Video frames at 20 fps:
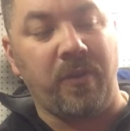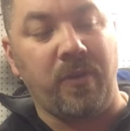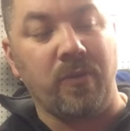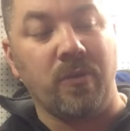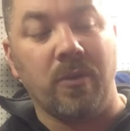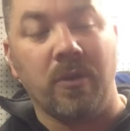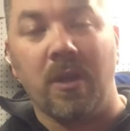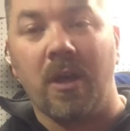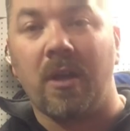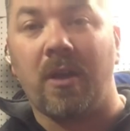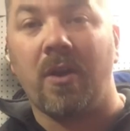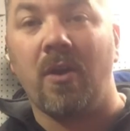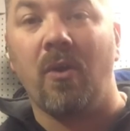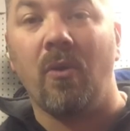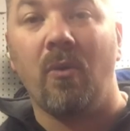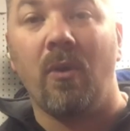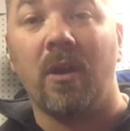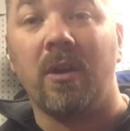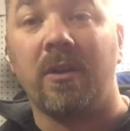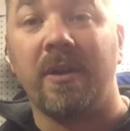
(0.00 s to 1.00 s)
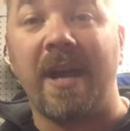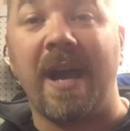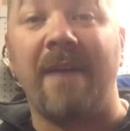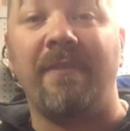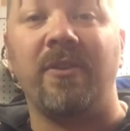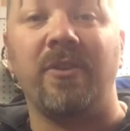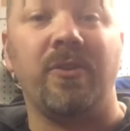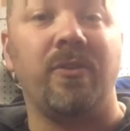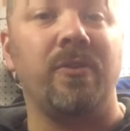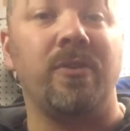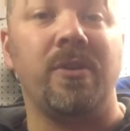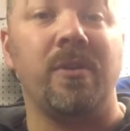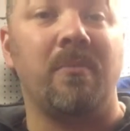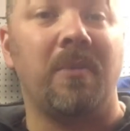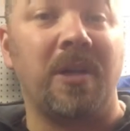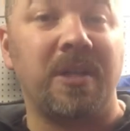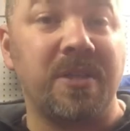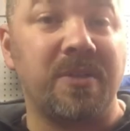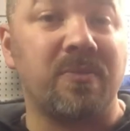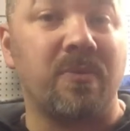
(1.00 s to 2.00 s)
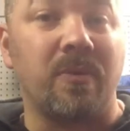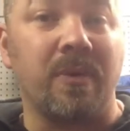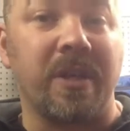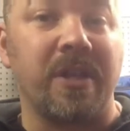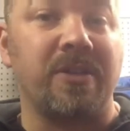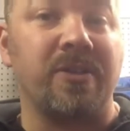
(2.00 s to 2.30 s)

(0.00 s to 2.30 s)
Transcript: you do a lot of cold water diving, you and your buddies won't